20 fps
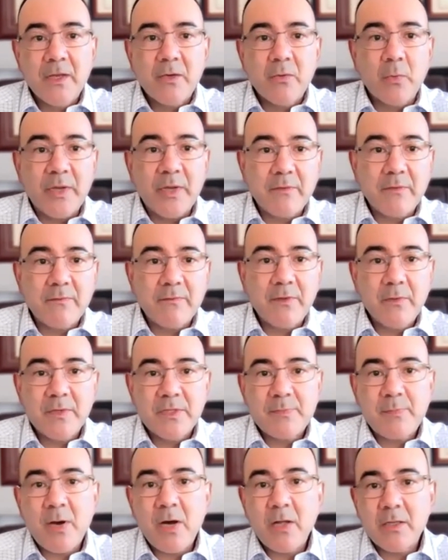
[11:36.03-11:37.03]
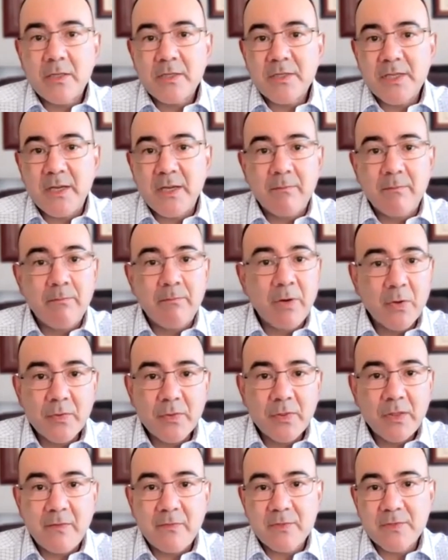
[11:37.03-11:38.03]
We influence policy on
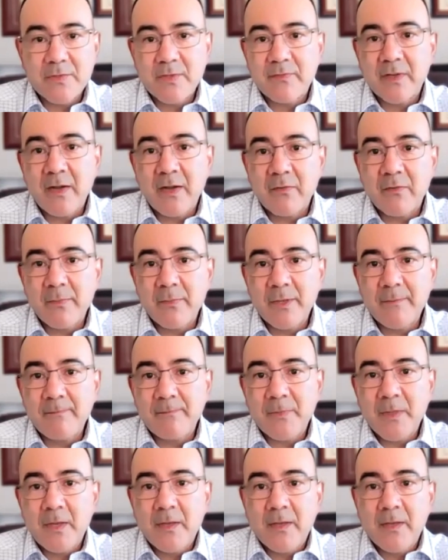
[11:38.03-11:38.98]
both levels of government